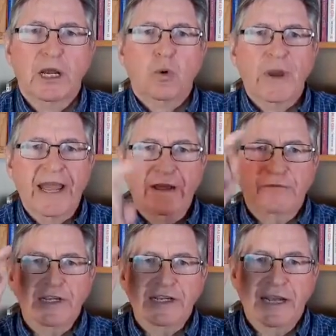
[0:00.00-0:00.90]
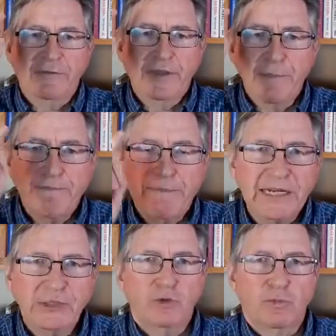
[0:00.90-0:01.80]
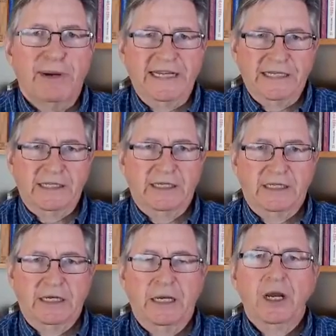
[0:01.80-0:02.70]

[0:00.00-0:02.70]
We have to cover the mental bases.